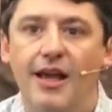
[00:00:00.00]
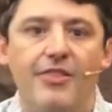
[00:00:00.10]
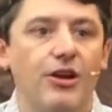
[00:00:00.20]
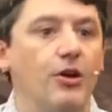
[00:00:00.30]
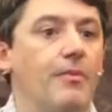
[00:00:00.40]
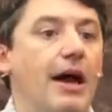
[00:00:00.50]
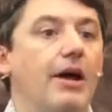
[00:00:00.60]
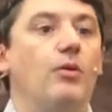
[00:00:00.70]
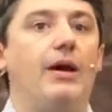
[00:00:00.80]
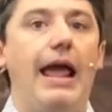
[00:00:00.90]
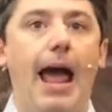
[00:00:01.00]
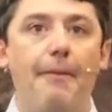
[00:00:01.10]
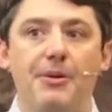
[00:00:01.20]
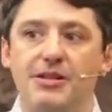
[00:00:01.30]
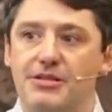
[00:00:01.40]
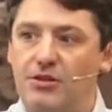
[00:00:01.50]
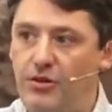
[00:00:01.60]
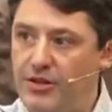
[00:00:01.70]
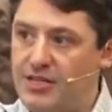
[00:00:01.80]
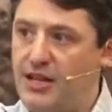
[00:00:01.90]
that no matter what happens
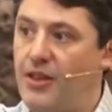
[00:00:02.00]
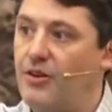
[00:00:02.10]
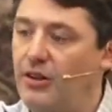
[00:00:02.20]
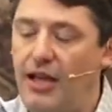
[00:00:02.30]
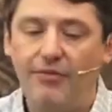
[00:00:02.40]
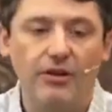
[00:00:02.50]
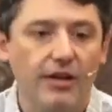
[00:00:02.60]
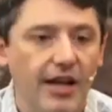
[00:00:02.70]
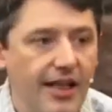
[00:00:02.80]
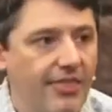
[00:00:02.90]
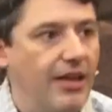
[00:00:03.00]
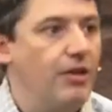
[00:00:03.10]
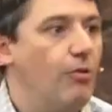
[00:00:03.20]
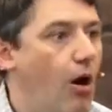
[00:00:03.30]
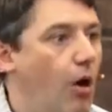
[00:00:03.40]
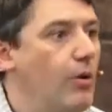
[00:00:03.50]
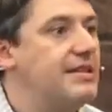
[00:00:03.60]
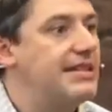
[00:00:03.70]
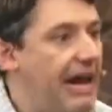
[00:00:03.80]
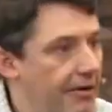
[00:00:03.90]
on this other level, that you
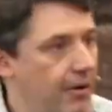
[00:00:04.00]
always carry